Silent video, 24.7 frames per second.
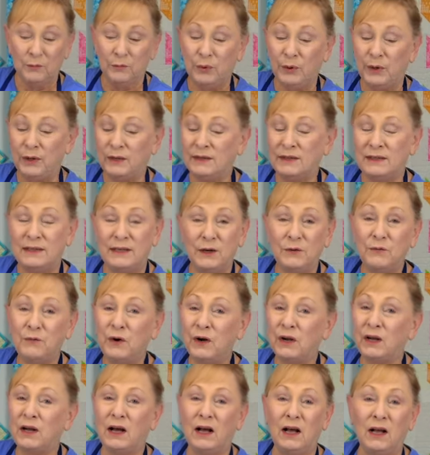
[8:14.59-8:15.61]
put
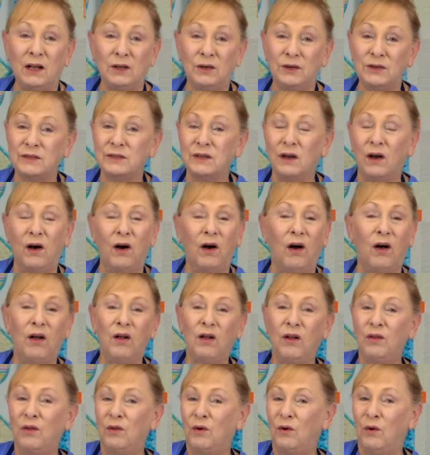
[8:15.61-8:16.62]
different colors
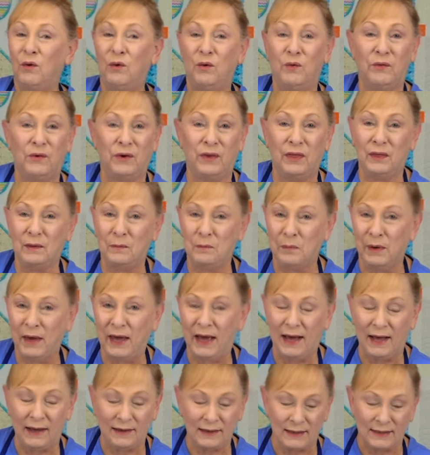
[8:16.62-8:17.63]
all over the
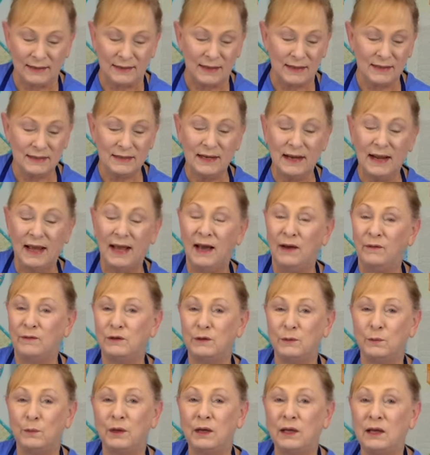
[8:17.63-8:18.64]
back. It doesn't
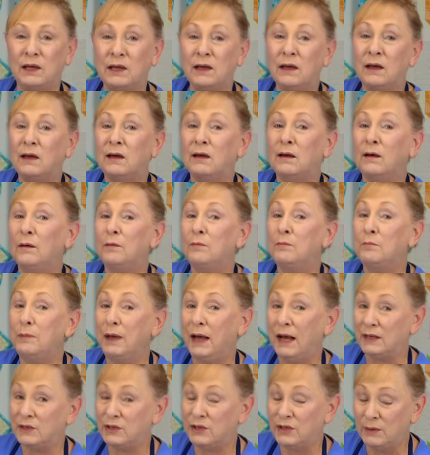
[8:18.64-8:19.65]
have to be
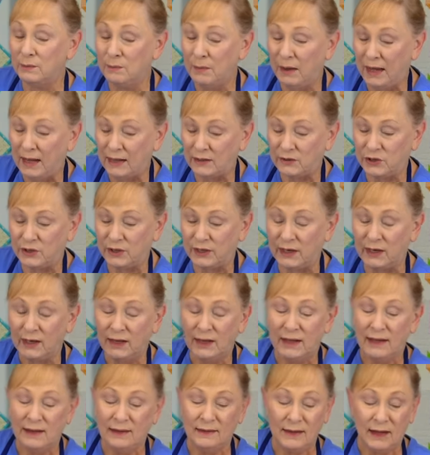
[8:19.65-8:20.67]
matchy matchy.
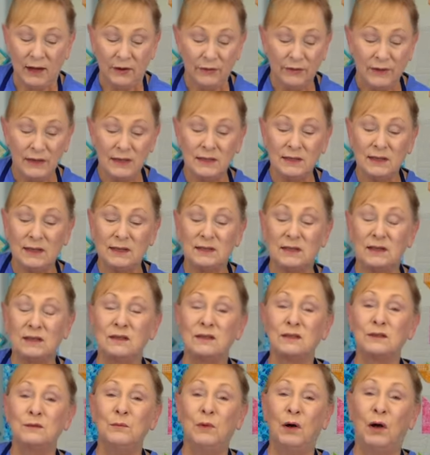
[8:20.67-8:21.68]
Now this is a
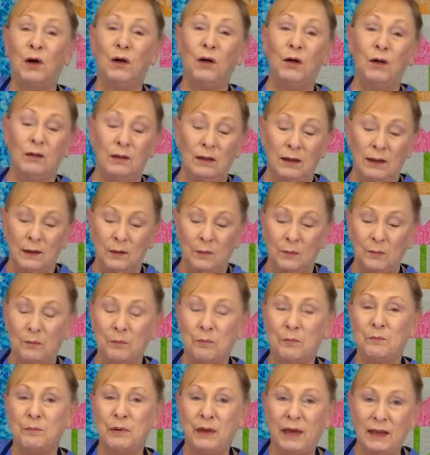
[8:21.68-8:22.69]
small
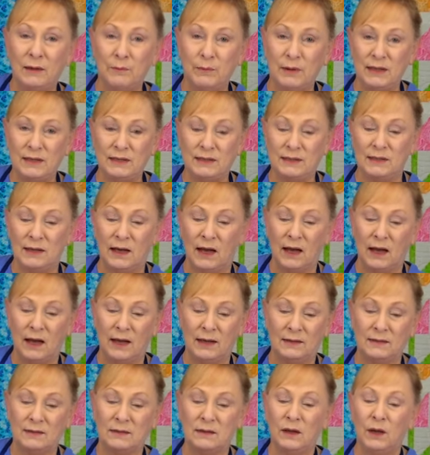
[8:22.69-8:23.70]
baby
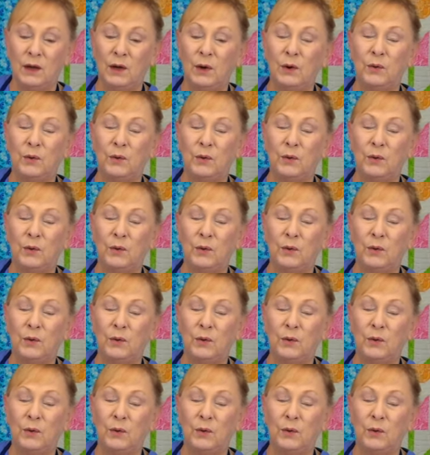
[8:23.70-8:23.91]
size